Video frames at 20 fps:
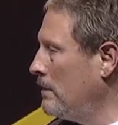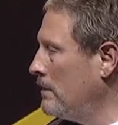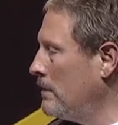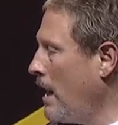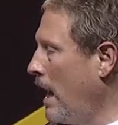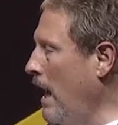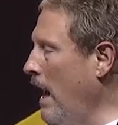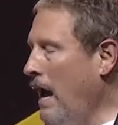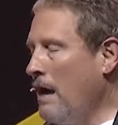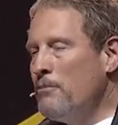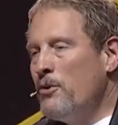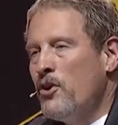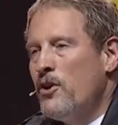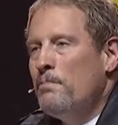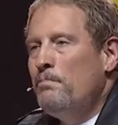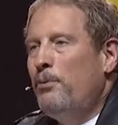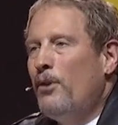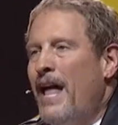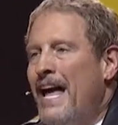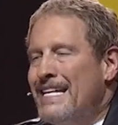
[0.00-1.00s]
I'm going to
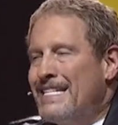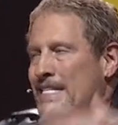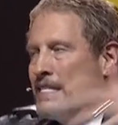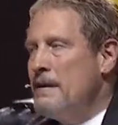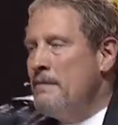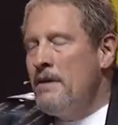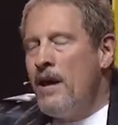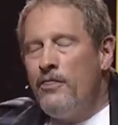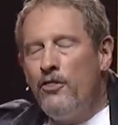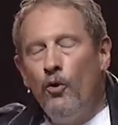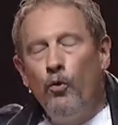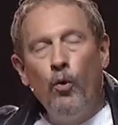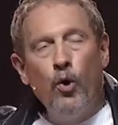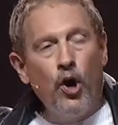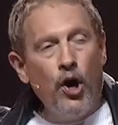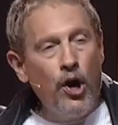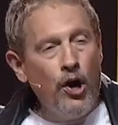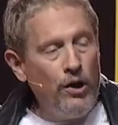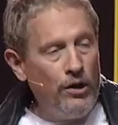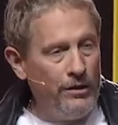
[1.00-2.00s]
bless the
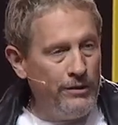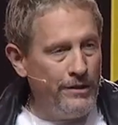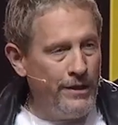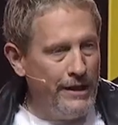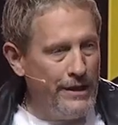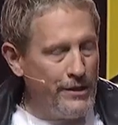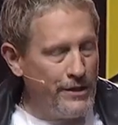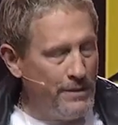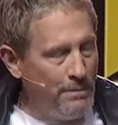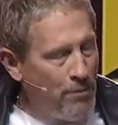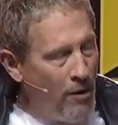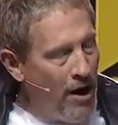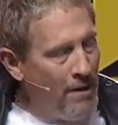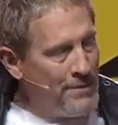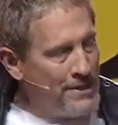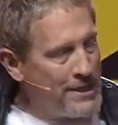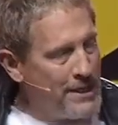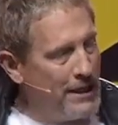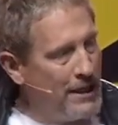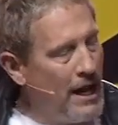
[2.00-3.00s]
world is the
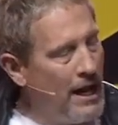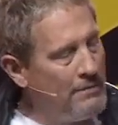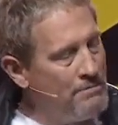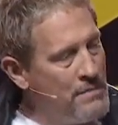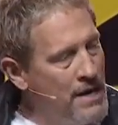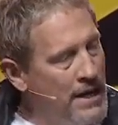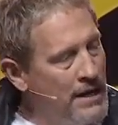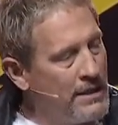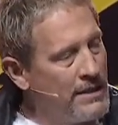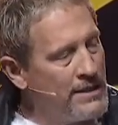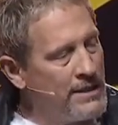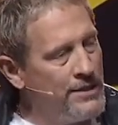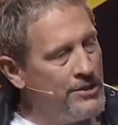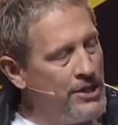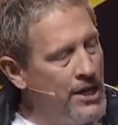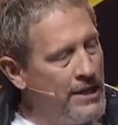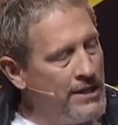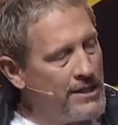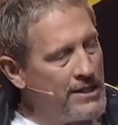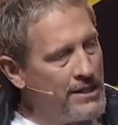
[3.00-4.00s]
promise that God makes in
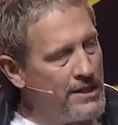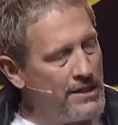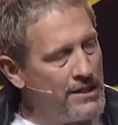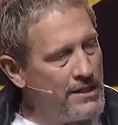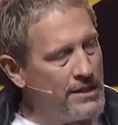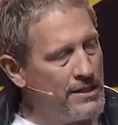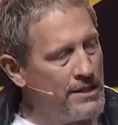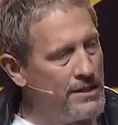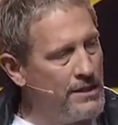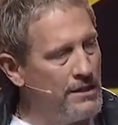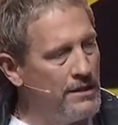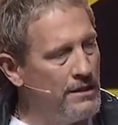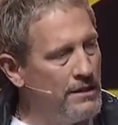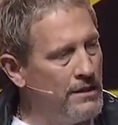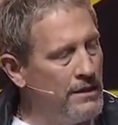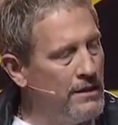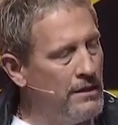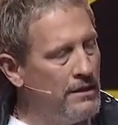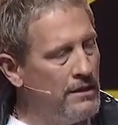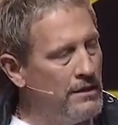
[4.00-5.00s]
Genesis
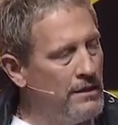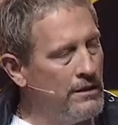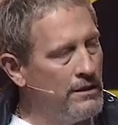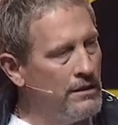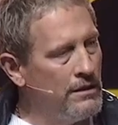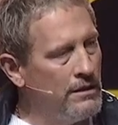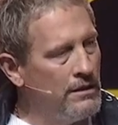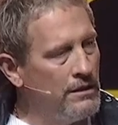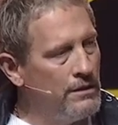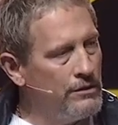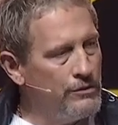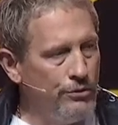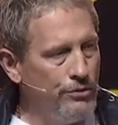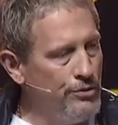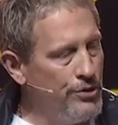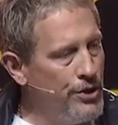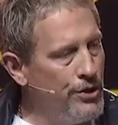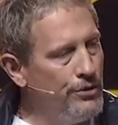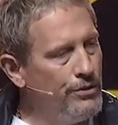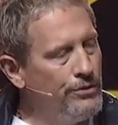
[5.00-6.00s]
through
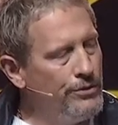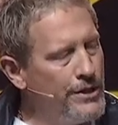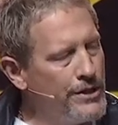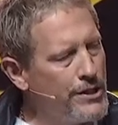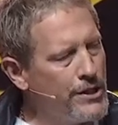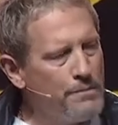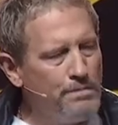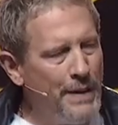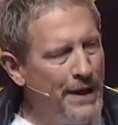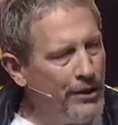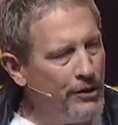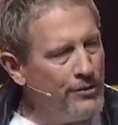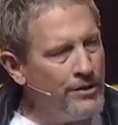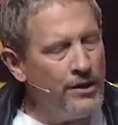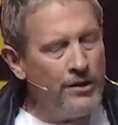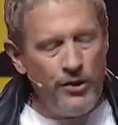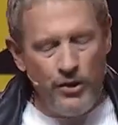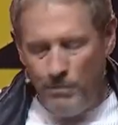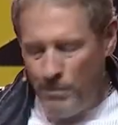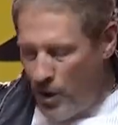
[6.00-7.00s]
you. This is bigger than
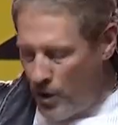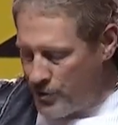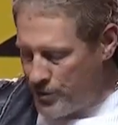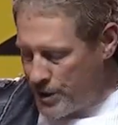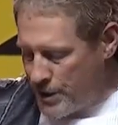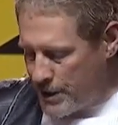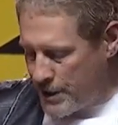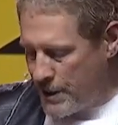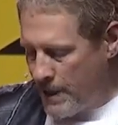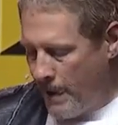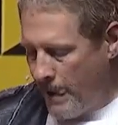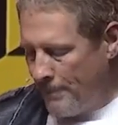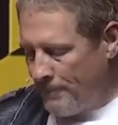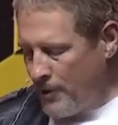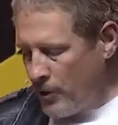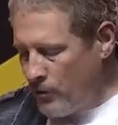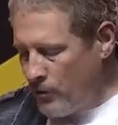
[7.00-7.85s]
you, Moses. Look